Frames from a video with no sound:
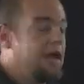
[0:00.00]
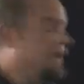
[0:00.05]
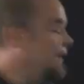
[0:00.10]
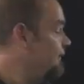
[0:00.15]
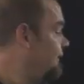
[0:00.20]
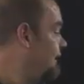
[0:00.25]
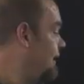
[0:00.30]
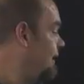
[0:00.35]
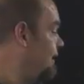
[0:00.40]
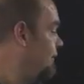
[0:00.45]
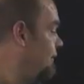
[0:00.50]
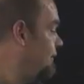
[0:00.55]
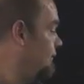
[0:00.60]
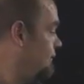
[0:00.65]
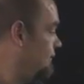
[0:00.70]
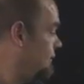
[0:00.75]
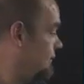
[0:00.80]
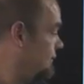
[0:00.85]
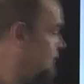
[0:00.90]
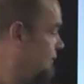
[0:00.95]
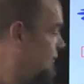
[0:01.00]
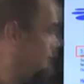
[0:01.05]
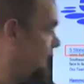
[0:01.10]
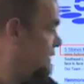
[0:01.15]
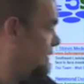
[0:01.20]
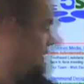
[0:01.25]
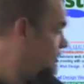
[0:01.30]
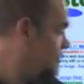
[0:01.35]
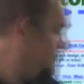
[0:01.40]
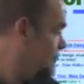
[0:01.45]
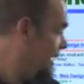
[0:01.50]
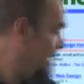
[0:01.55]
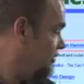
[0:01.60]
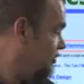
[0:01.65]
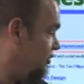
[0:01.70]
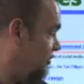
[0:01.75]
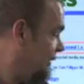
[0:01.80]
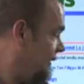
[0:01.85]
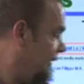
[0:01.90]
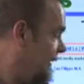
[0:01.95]
and then you may
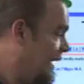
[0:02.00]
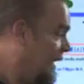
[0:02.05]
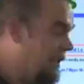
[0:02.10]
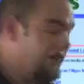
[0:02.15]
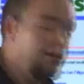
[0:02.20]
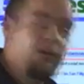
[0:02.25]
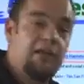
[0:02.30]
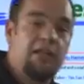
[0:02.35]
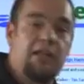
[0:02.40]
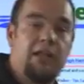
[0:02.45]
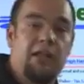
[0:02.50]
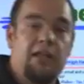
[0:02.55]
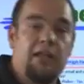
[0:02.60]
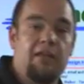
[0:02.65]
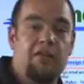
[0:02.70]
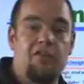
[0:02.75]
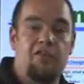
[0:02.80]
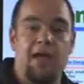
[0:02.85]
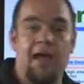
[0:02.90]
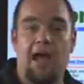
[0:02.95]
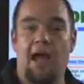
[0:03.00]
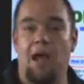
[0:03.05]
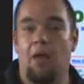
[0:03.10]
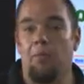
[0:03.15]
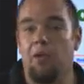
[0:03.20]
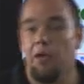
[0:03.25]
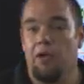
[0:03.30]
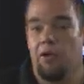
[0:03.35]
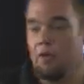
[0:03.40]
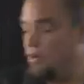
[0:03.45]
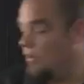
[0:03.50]
see that in the tab